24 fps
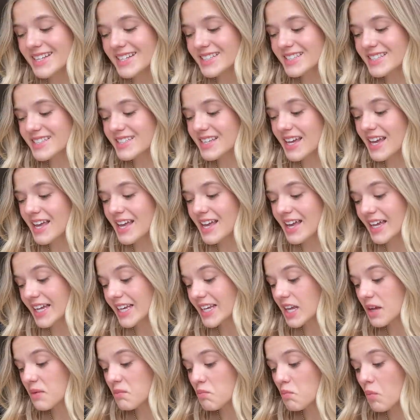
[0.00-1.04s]

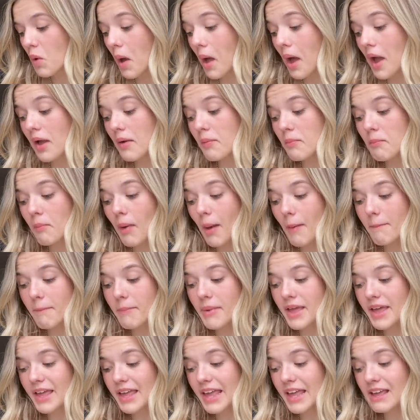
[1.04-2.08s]
Instead, I'm
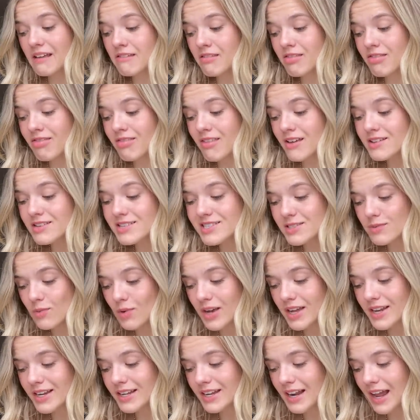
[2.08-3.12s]
picking this
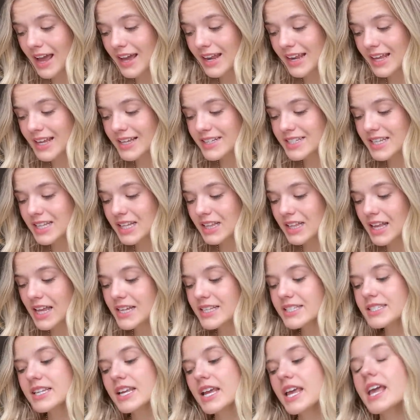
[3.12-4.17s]
one and adding it to the
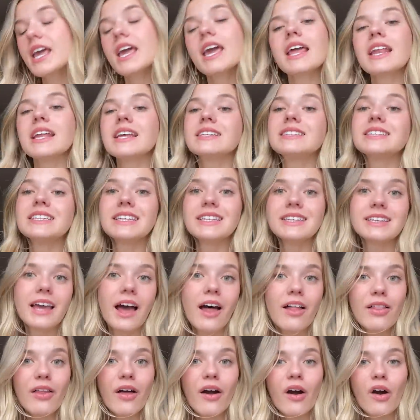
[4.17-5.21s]
list. because
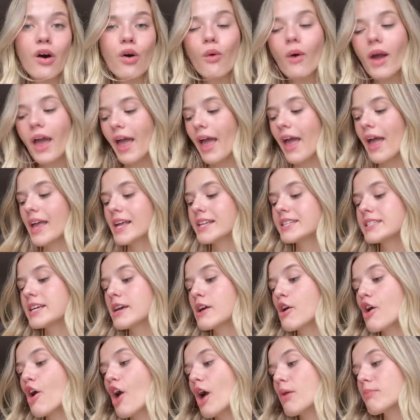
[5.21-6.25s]
yellow and
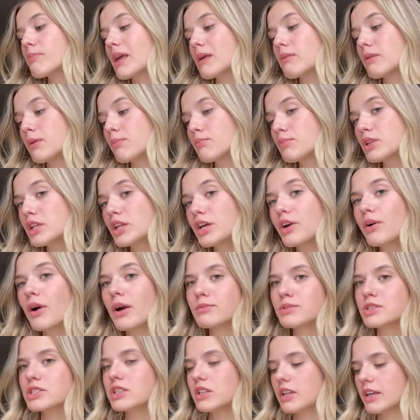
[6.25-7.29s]
baby blue.
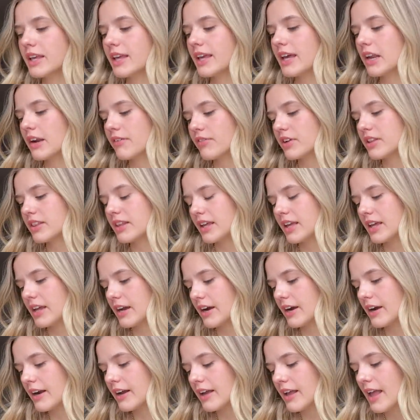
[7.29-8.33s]
I'm just looking at everything
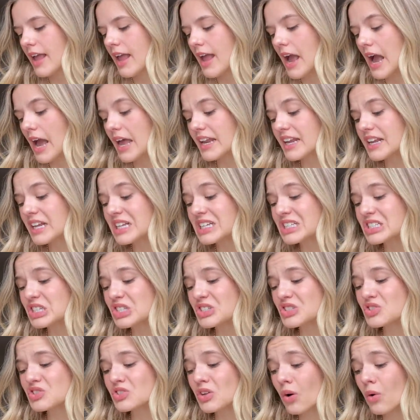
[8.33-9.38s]
here. And it is
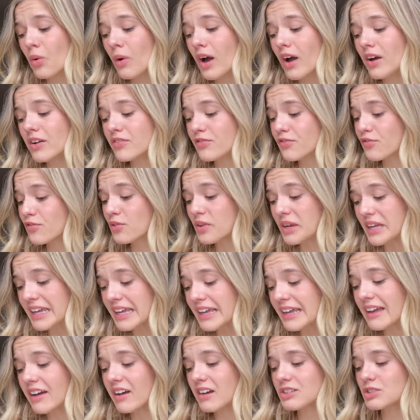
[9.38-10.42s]
so
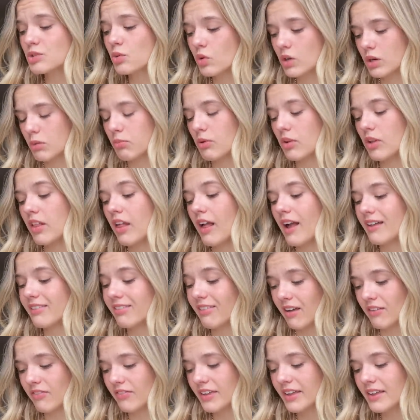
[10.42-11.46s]
freaking adorable. I
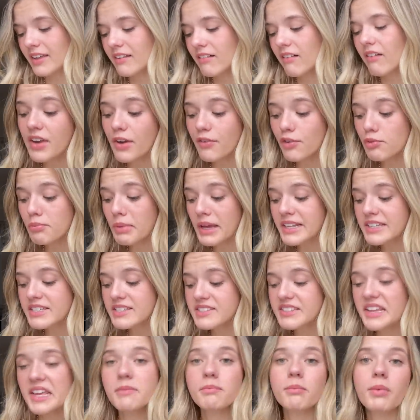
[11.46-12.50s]
love it. I've never been to
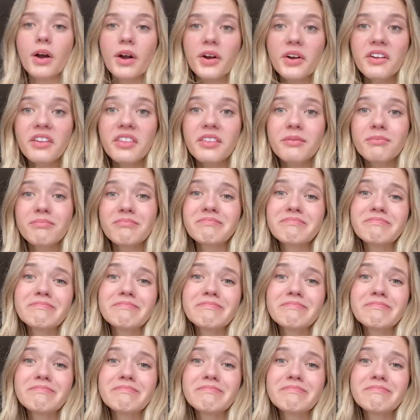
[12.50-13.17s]
St. Barth.